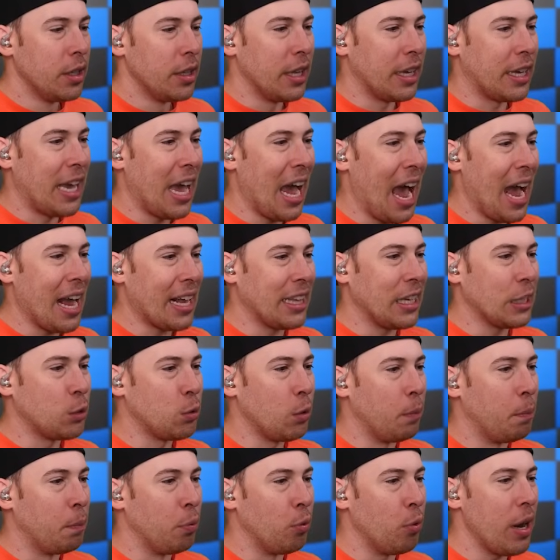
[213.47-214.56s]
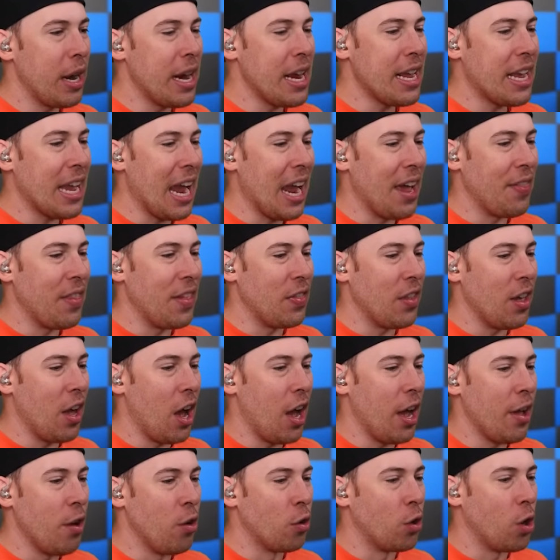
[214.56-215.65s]
The cactus will break and then
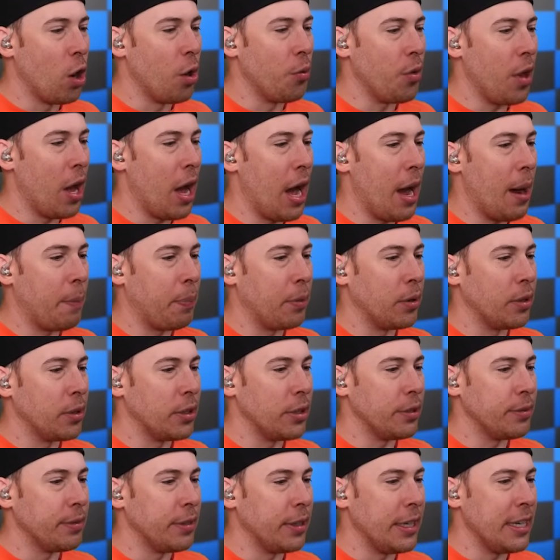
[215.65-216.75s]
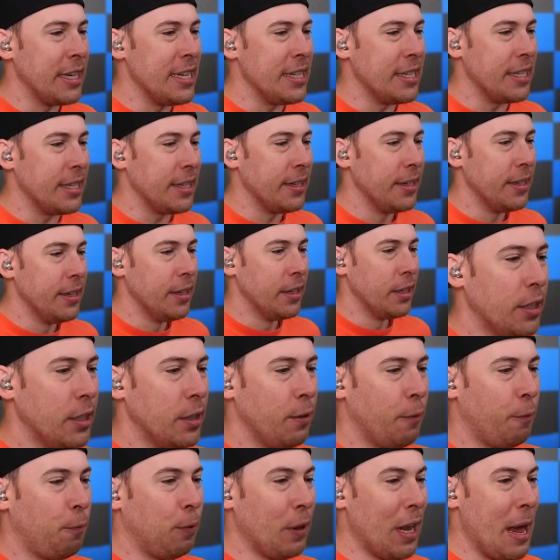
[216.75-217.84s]
it'll go in the hopper. Easy.
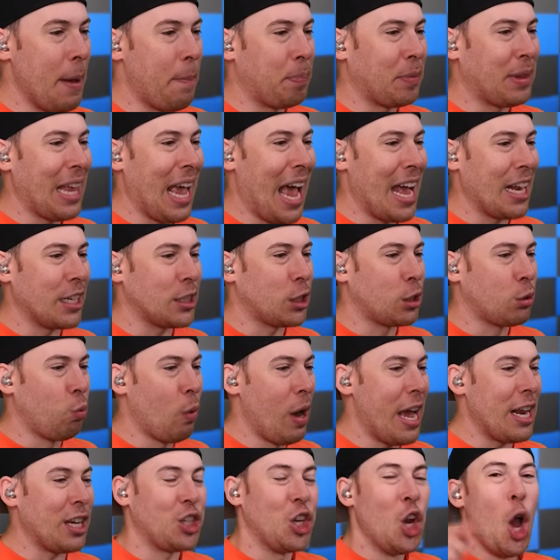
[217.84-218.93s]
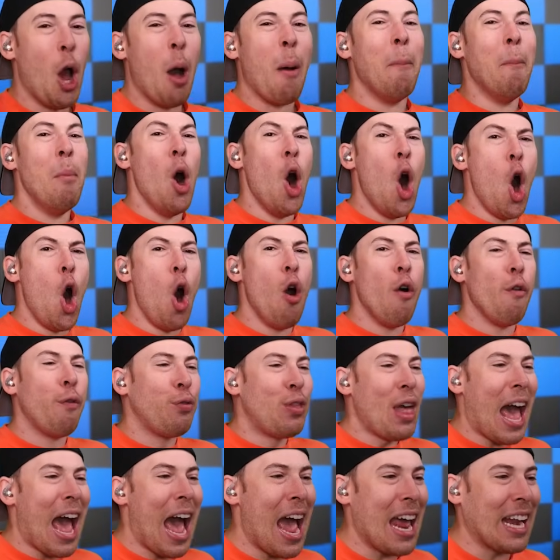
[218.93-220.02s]
Flip that switch. Move
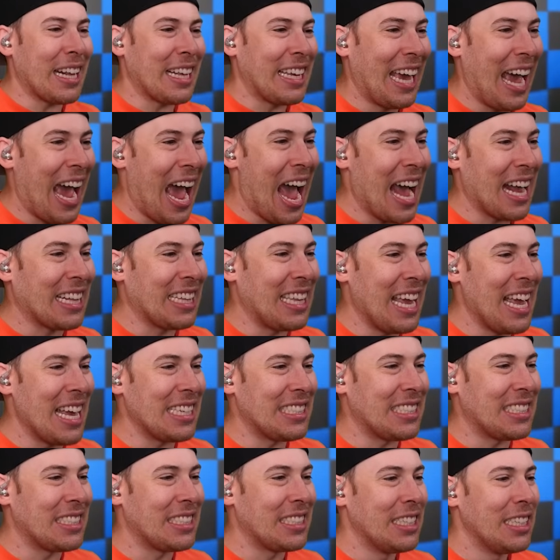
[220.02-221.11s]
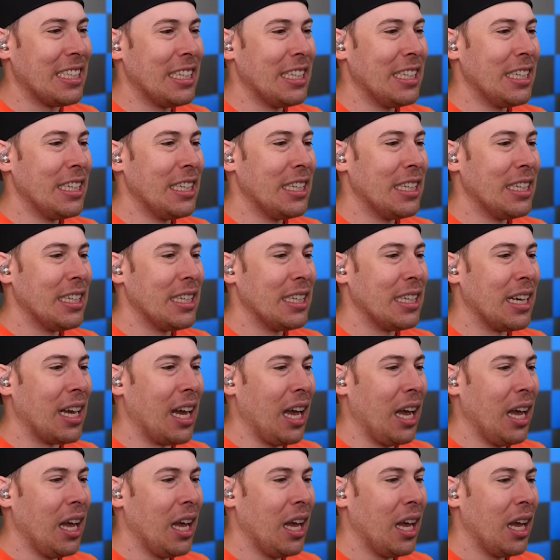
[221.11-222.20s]
that cactus.
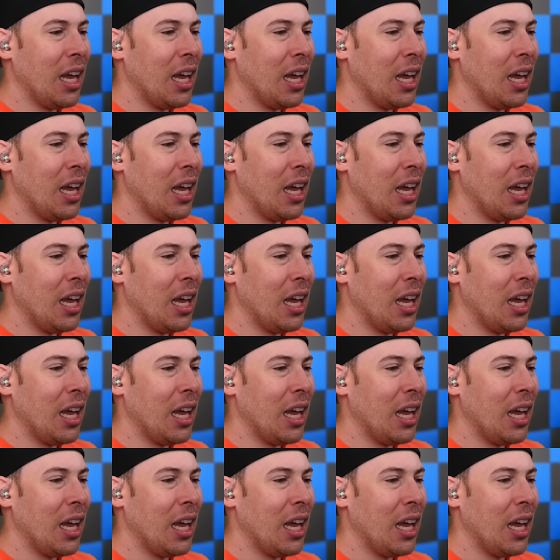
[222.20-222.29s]
Huh?